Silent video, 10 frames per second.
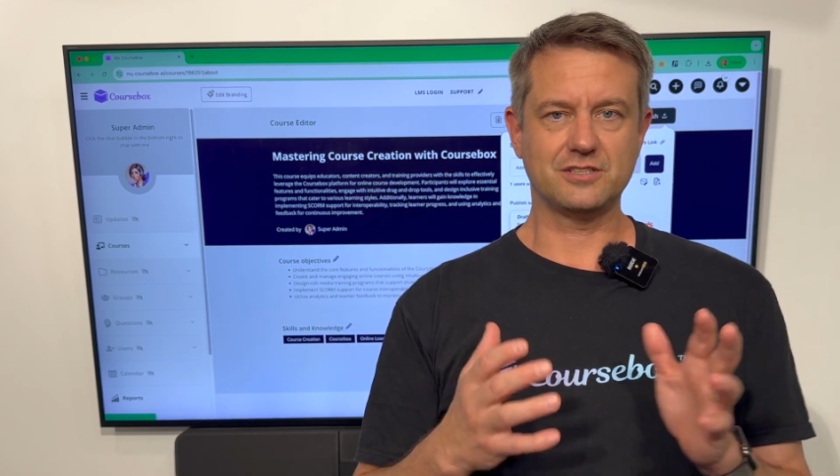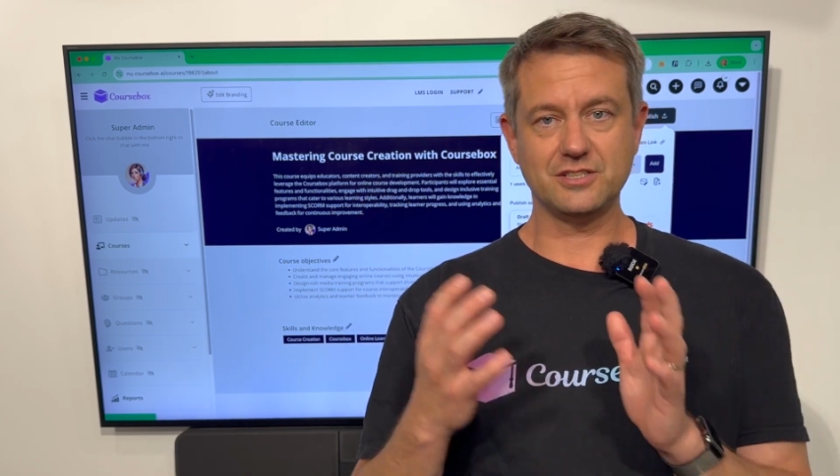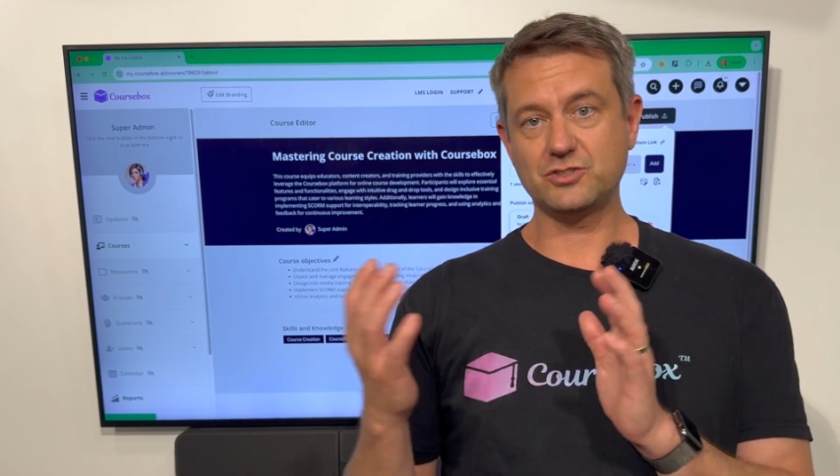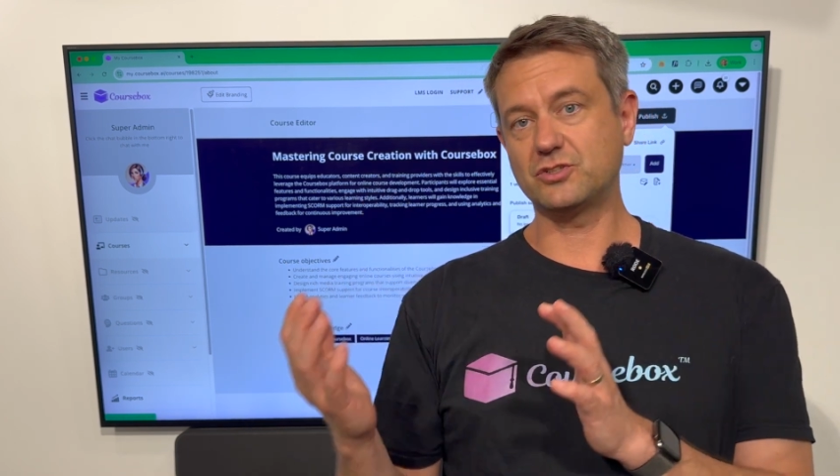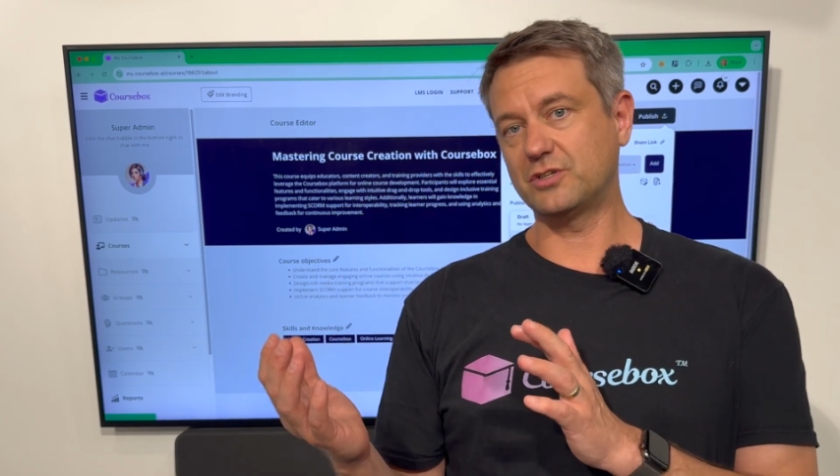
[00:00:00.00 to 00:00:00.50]

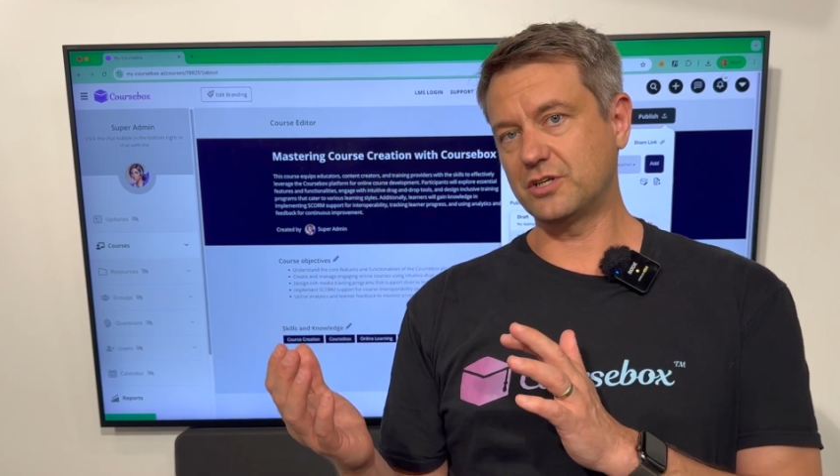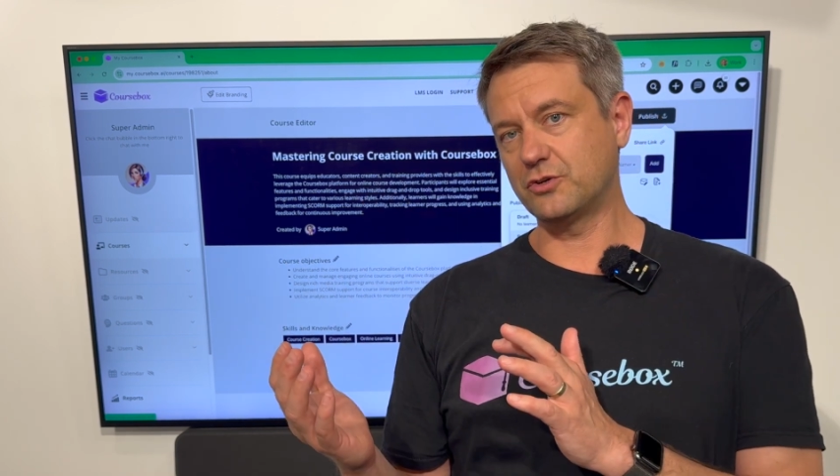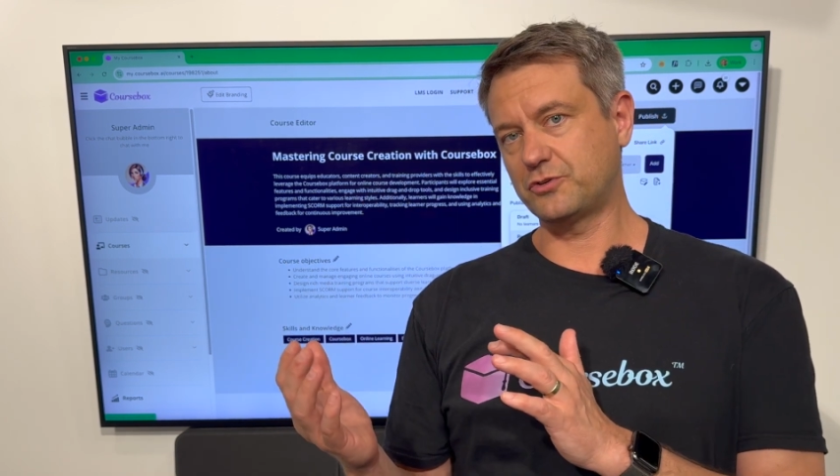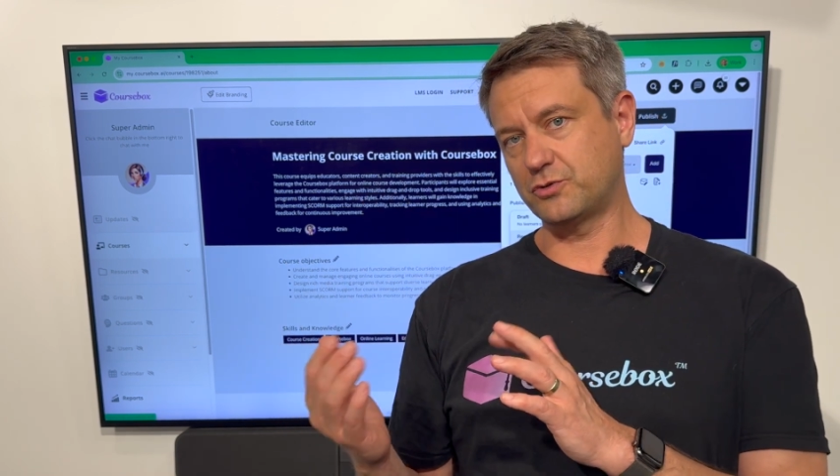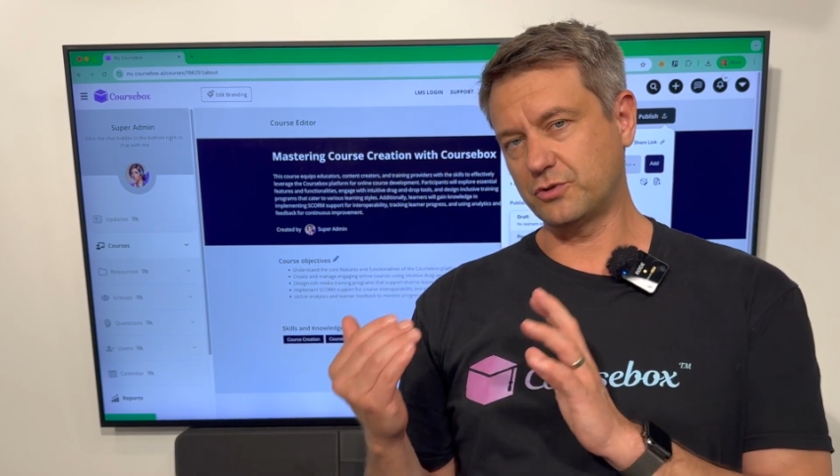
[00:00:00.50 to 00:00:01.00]
It's going to go
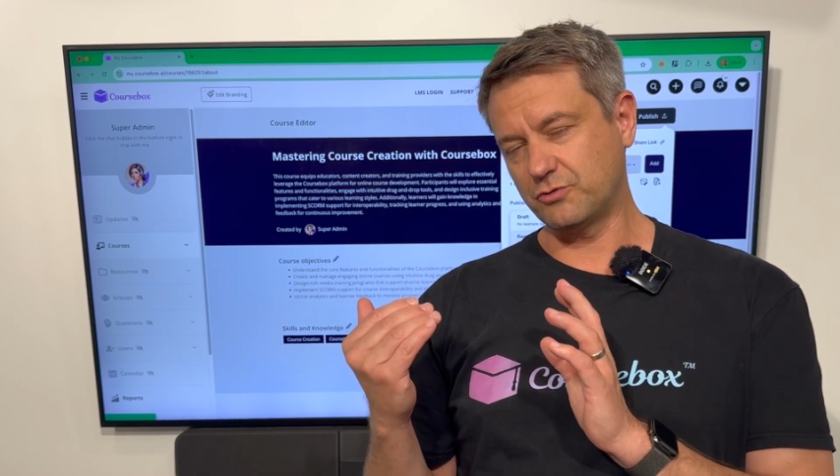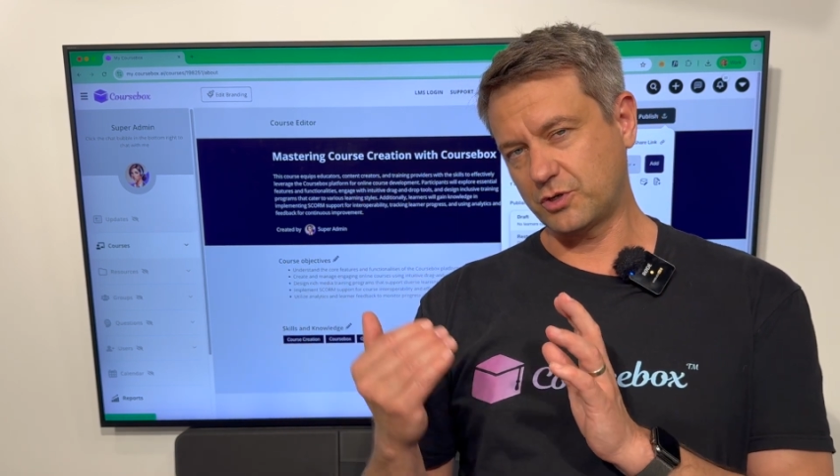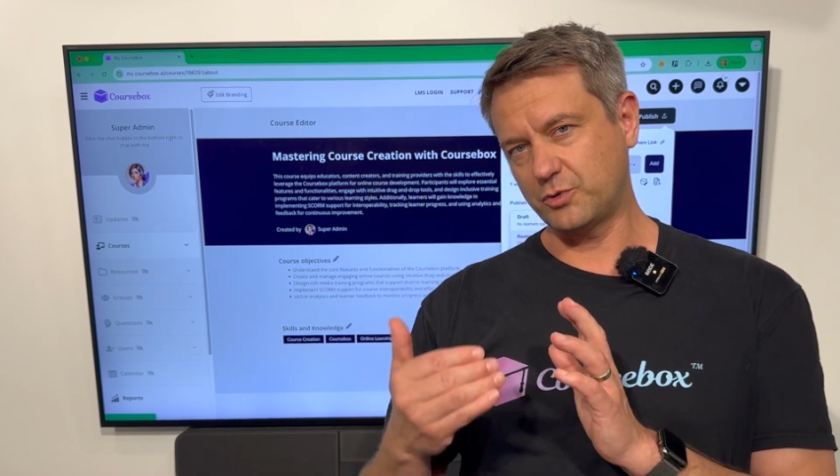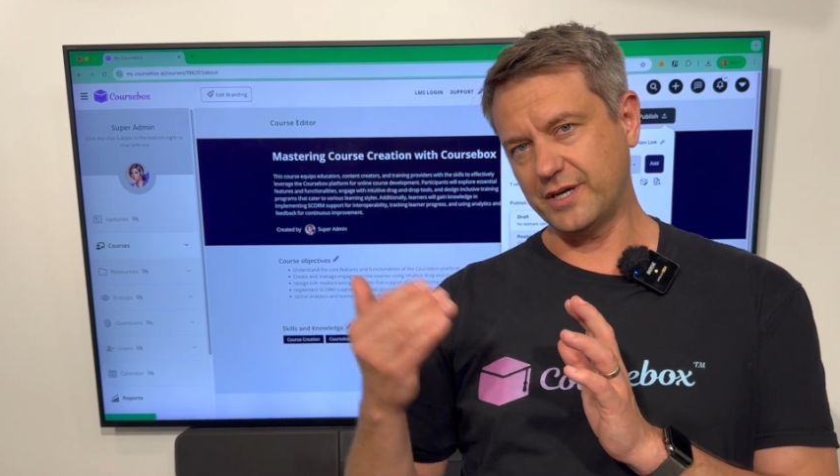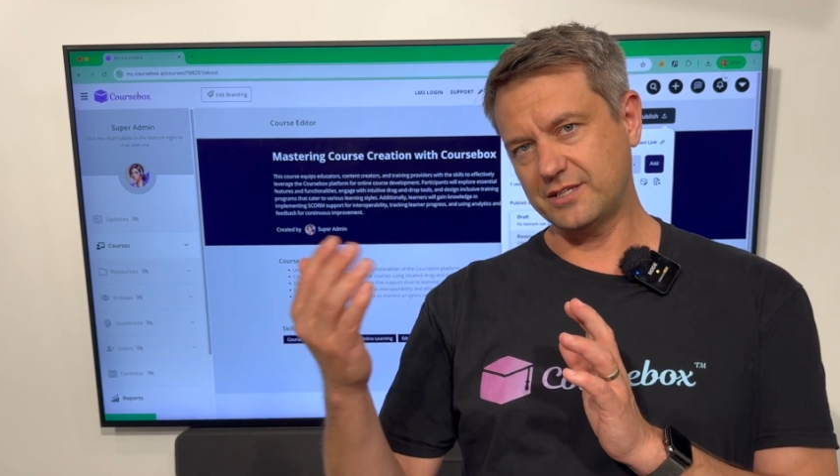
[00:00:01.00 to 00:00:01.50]
through a
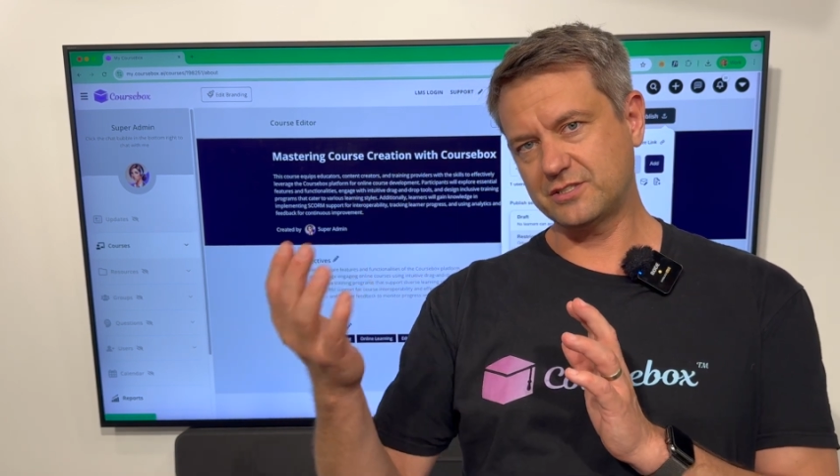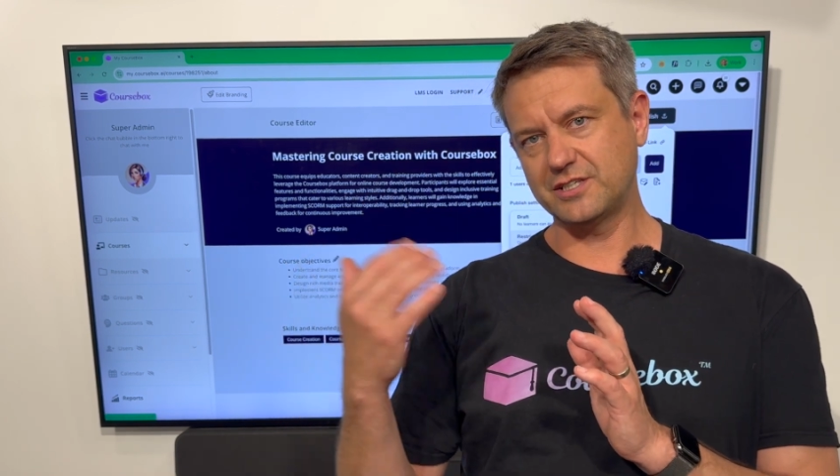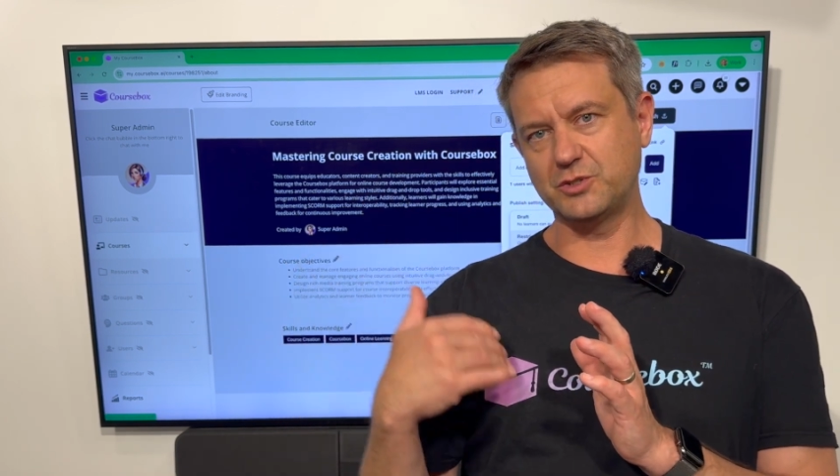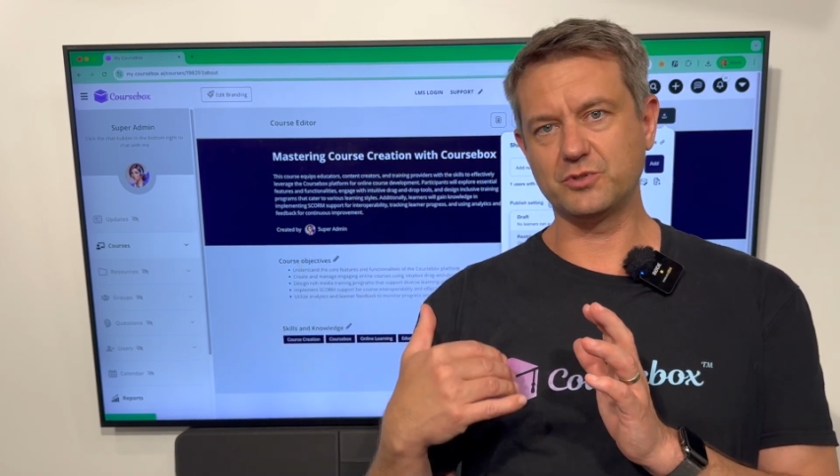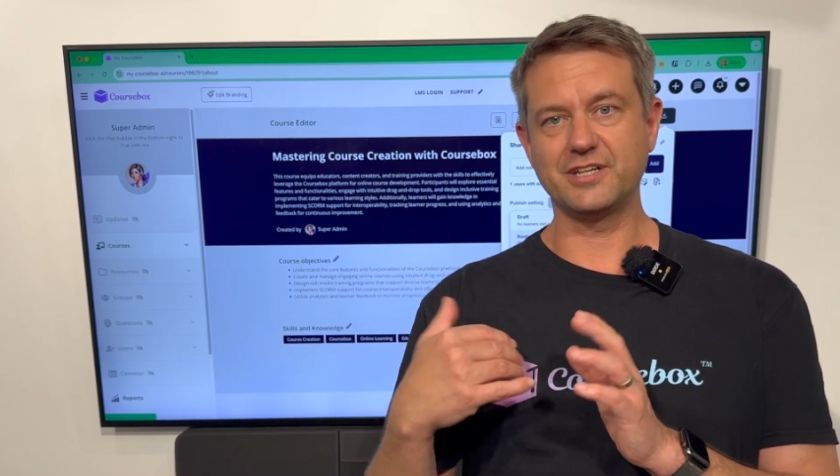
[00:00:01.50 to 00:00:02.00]
request and
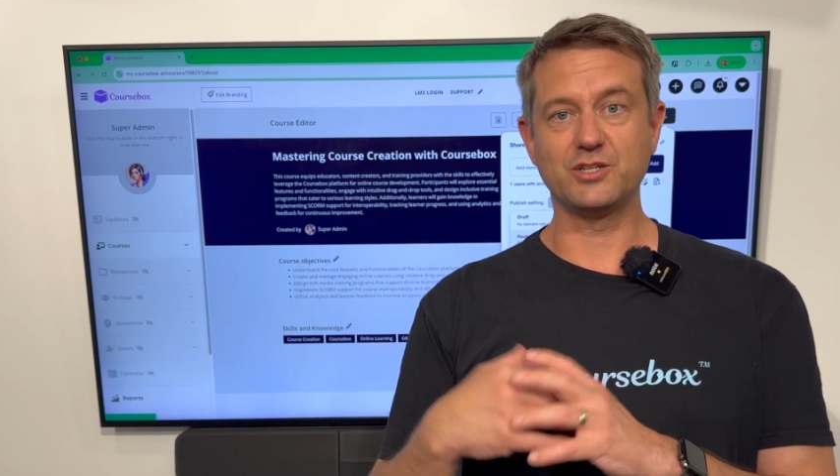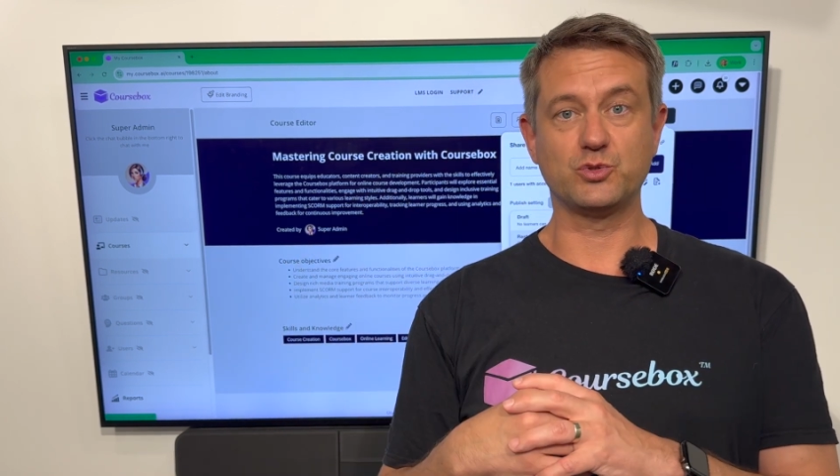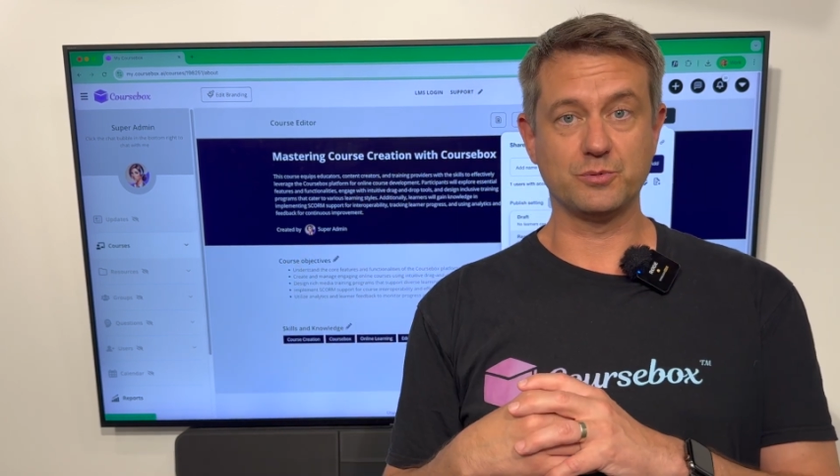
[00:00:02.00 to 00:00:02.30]
you would need to